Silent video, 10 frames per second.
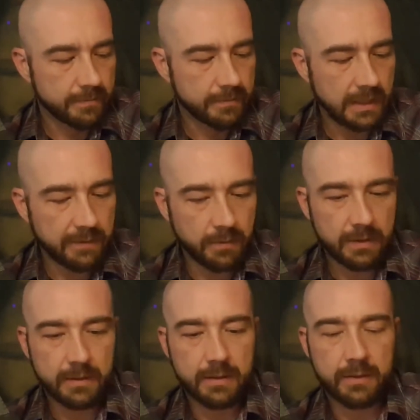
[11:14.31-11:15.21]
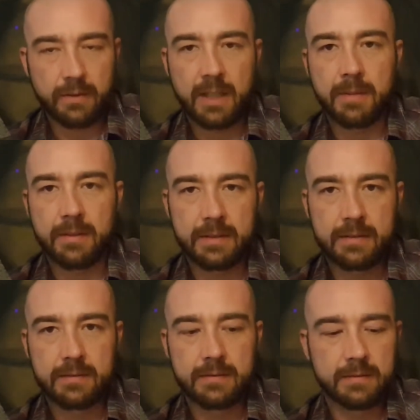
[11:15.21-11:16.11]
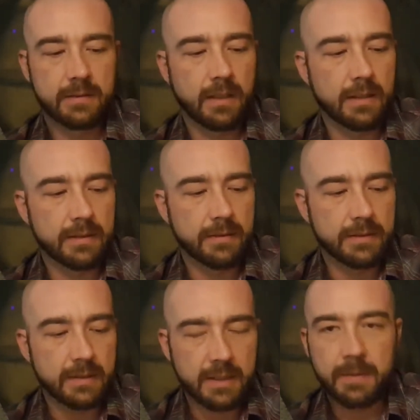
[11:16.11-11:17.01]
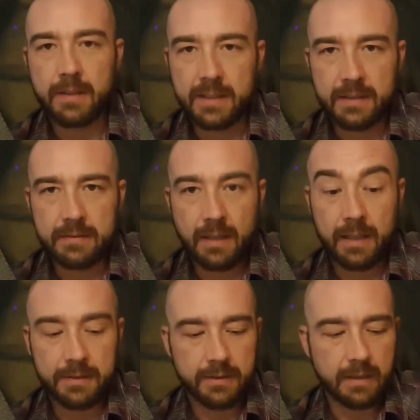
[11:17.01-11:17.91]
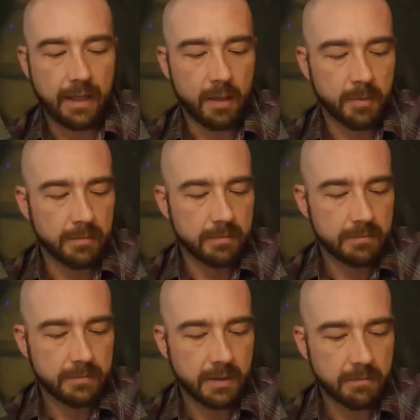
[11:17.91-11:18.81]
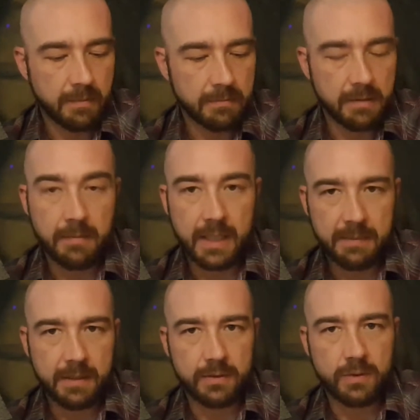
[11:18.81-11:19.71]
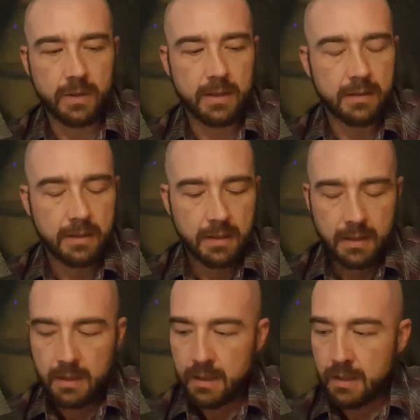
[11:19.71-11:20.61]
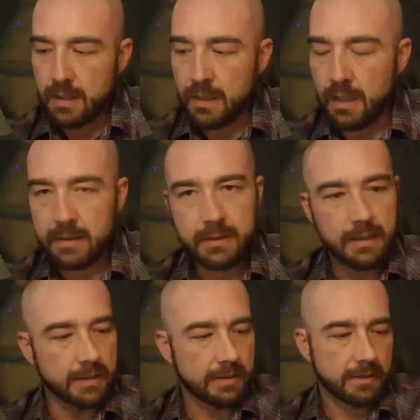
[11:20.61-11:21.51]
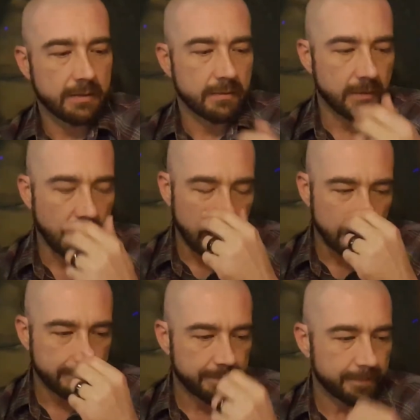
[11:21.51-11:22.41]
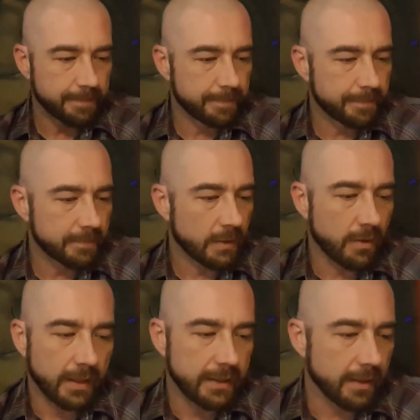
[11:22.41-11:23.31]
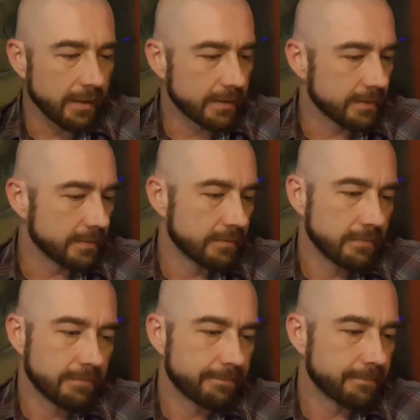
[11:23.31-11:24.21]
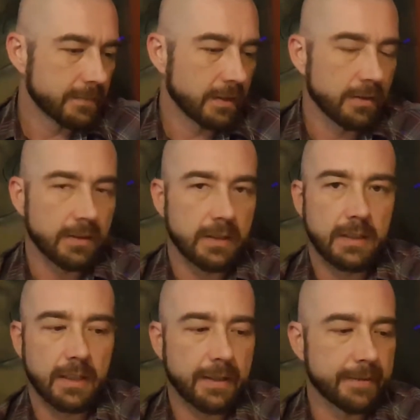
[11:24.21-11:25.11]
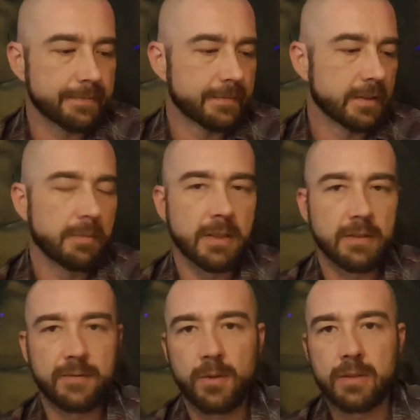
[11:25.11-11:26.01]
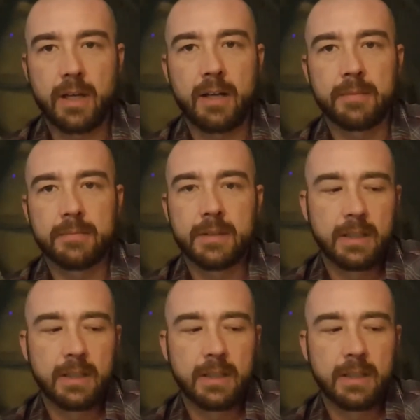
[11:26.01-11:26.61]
Even with the Cranberries, there was an experience tied to that album that makes me enjoy it. This Rocky Erickson, the Khmer folk album.